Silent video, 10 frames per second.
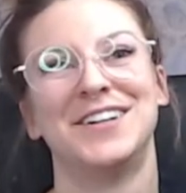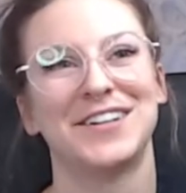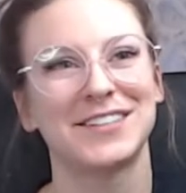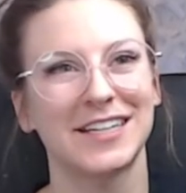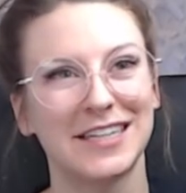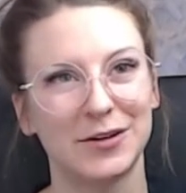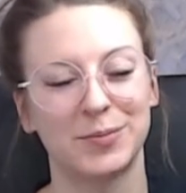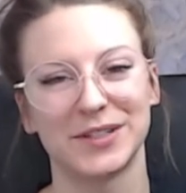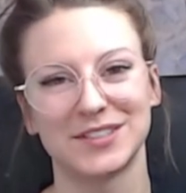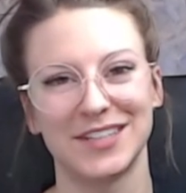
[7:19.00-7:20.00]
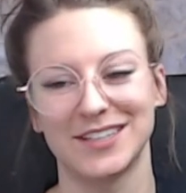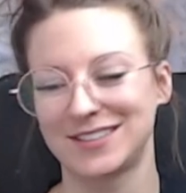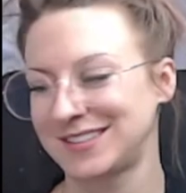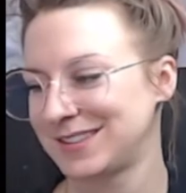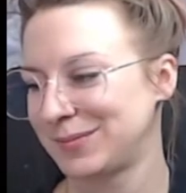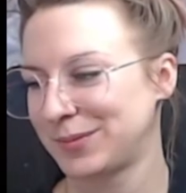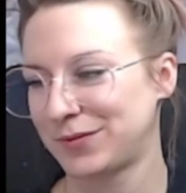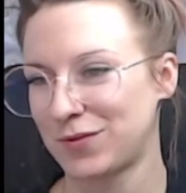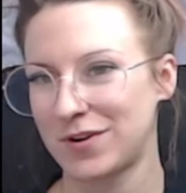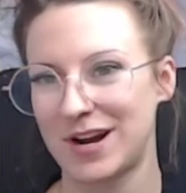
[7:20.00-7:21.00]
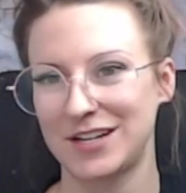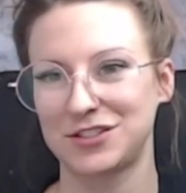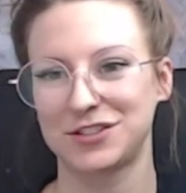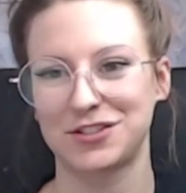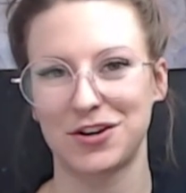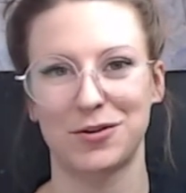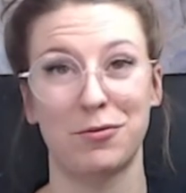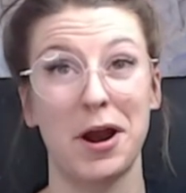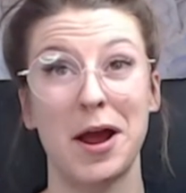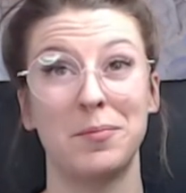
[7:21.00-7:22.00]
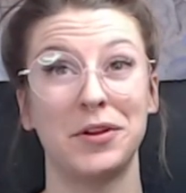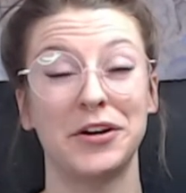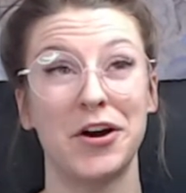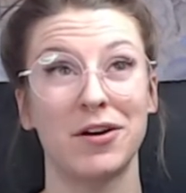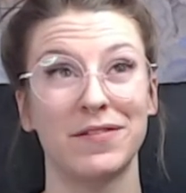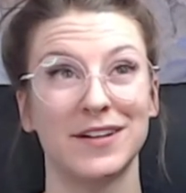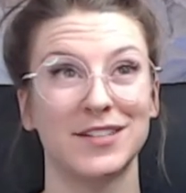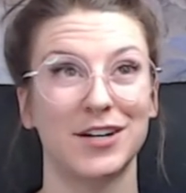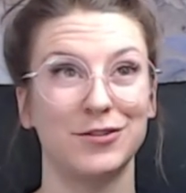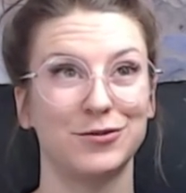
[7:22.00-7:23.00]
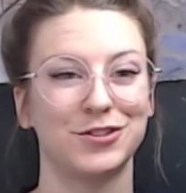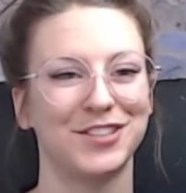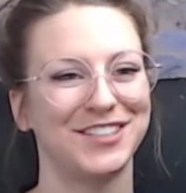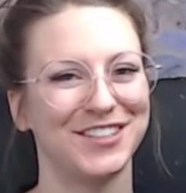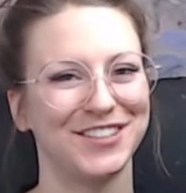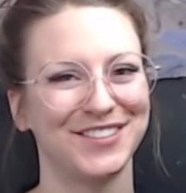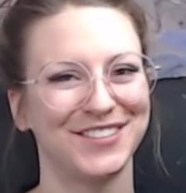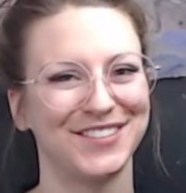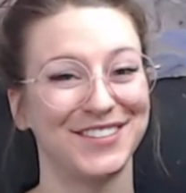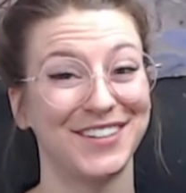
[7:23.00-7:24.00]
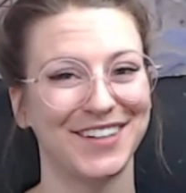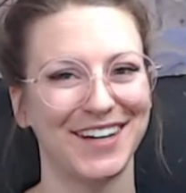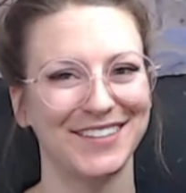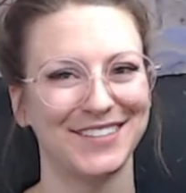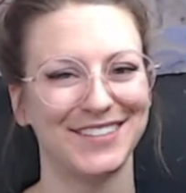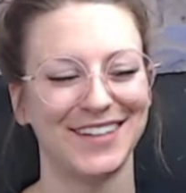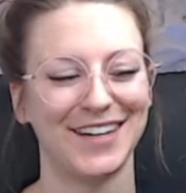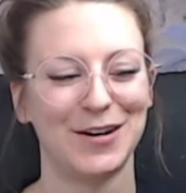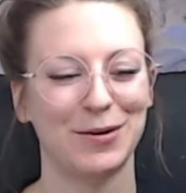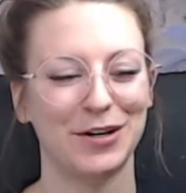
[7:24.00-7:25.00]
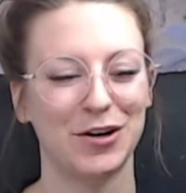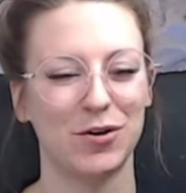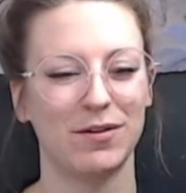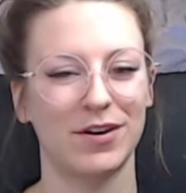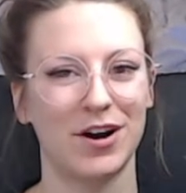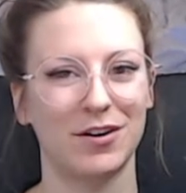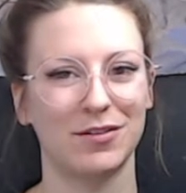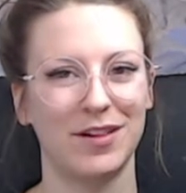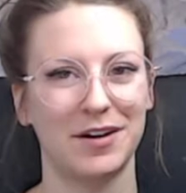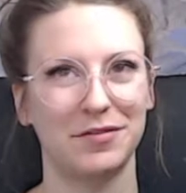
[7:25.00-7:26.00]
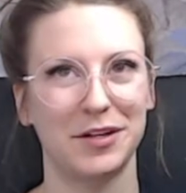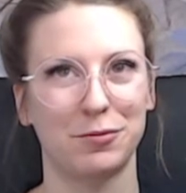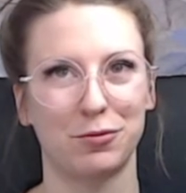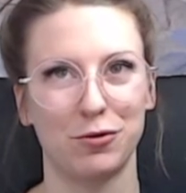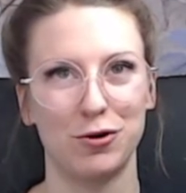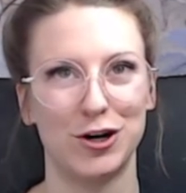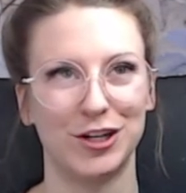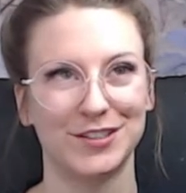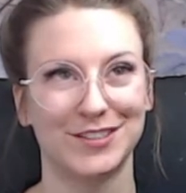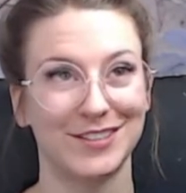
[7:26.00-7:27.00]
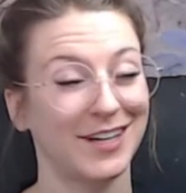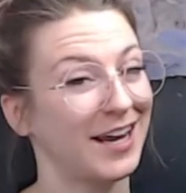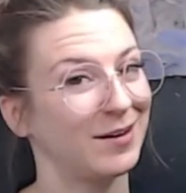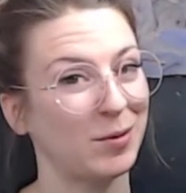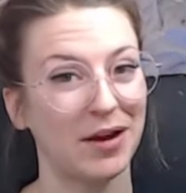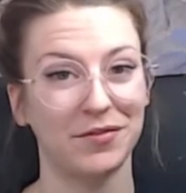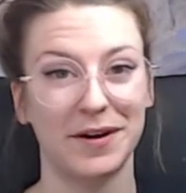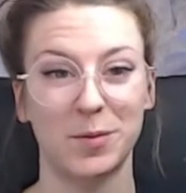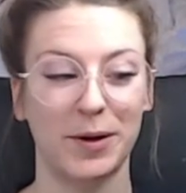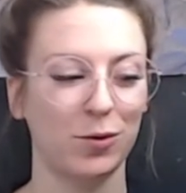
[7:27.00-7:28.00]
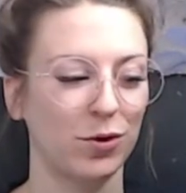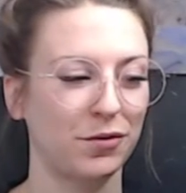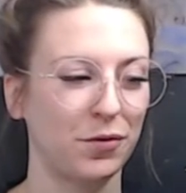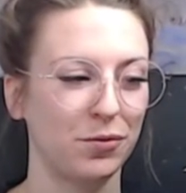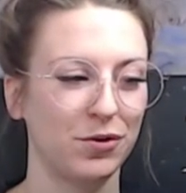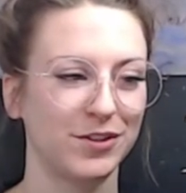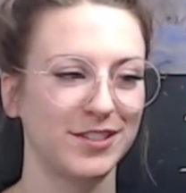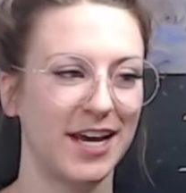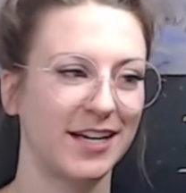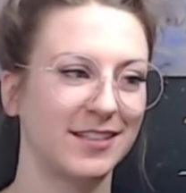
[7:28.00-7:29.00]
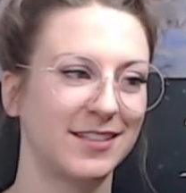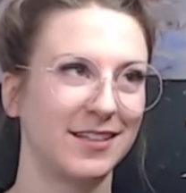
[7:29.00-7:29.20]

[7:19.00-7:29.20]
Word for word: Let's get down to business before I just start rambling off as I usually do. Okay? We're going to go over our lovely rules. Again, we haven't found a better word for rules yet,